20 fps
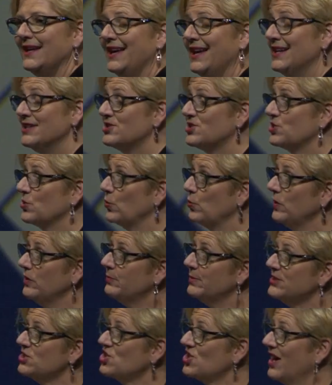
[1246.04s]
And so we've
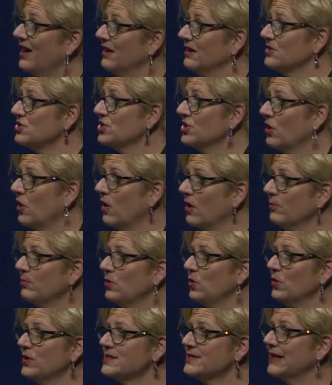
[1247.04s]
been challenging our
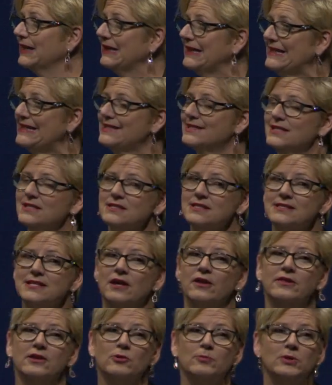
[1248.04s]
employees at LinkedIn to
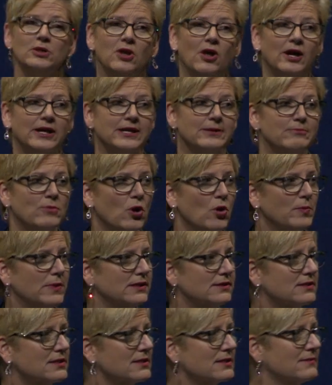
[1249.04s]
tell their belonging
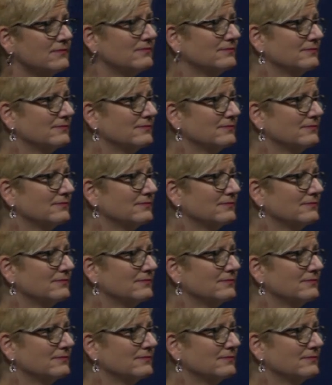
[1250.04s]
moments.